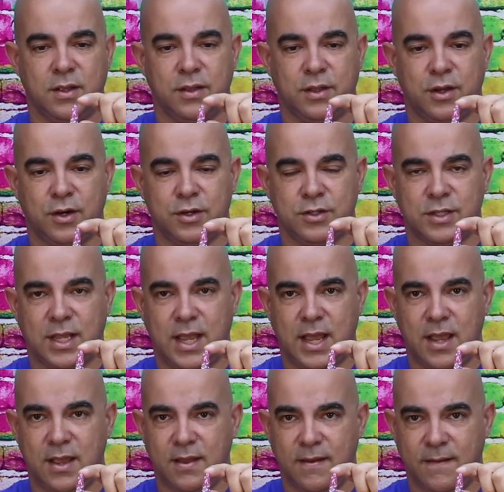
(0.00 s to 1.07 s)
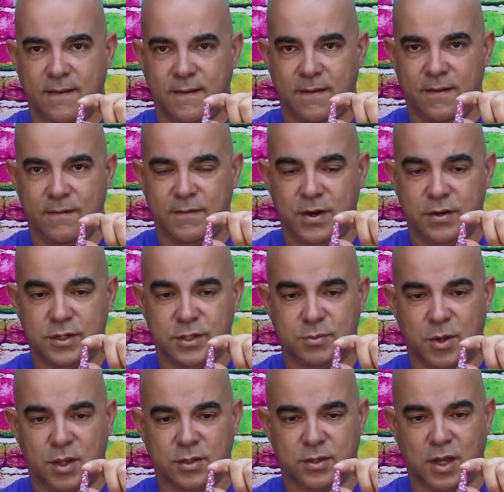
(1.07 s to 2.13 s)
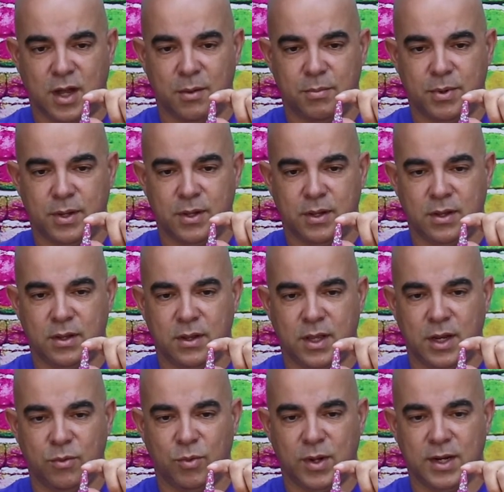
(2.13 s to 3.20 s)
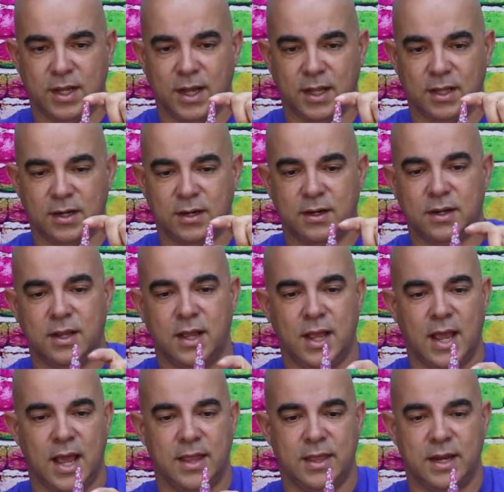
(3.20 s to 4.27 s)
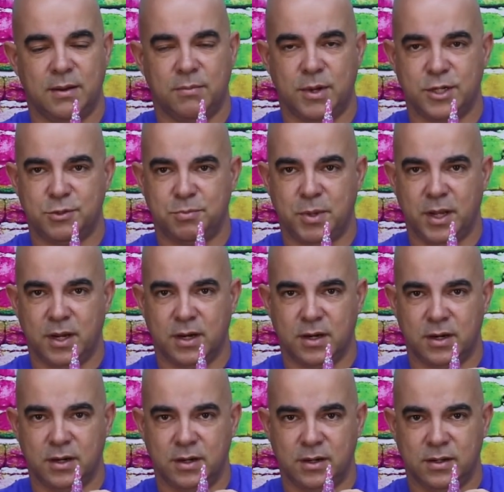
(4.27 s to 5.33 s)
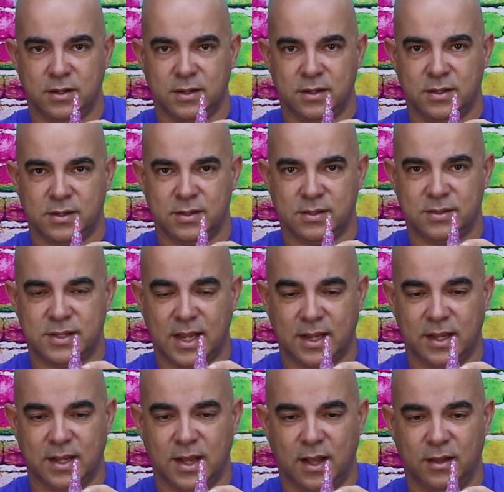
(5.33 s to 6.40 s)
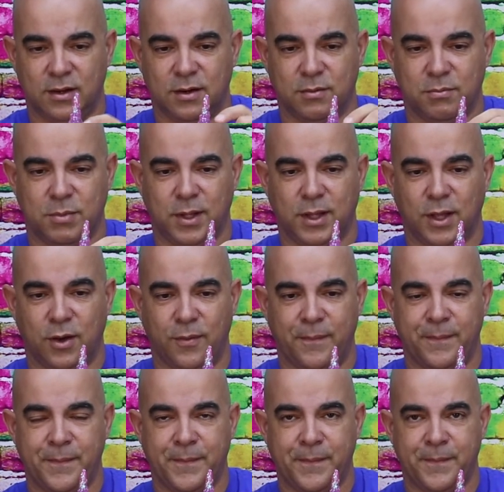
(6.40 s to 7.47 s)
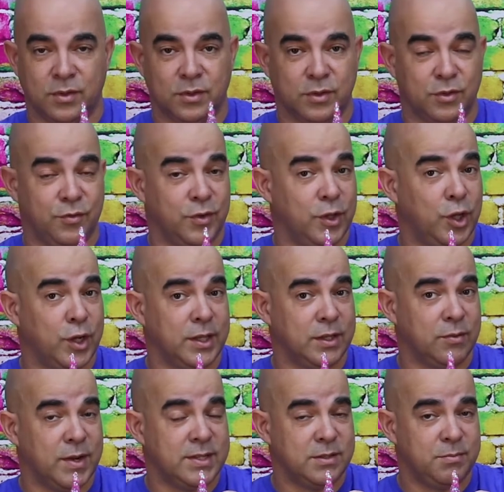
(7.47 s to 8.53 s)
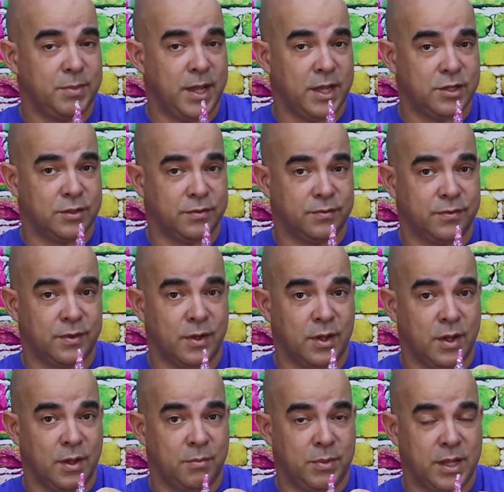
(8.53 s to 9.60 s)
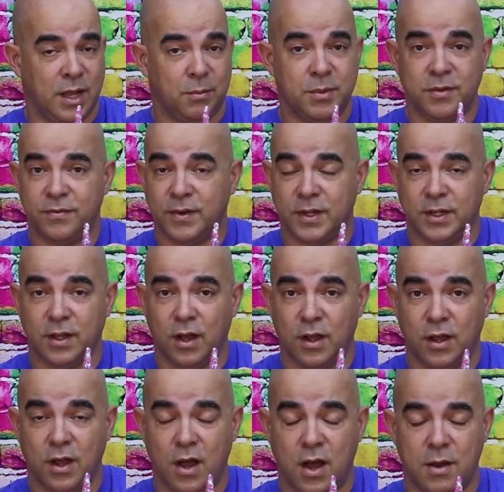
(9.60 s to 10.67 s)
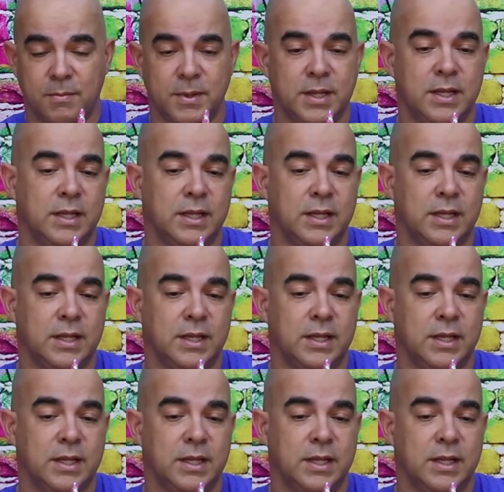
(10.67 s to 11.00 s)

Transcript: there's a very small top in one color and then a much bigger second color below. If you look in the resin page of plbfun.com,